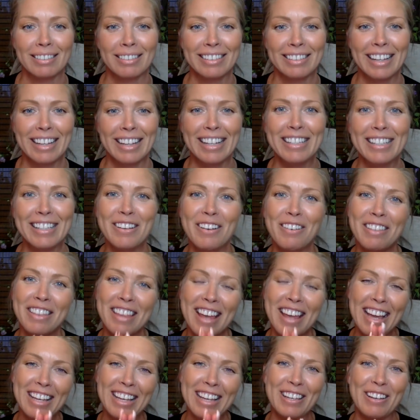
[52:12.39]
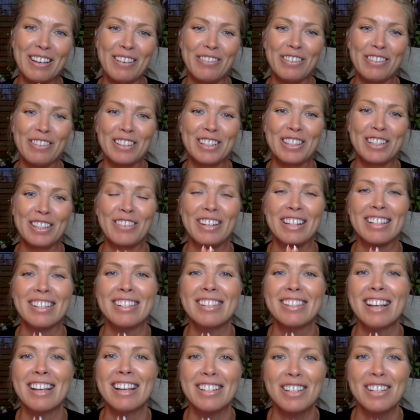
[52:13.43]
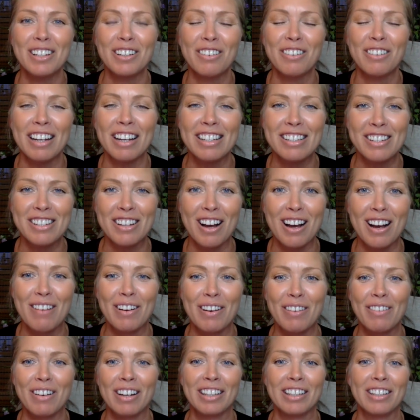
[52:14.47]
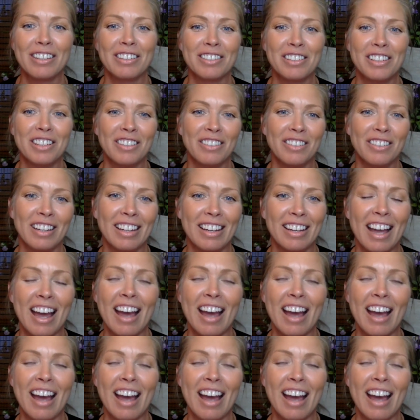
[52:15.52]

Like, so thank you for doing such a great job at what you're doing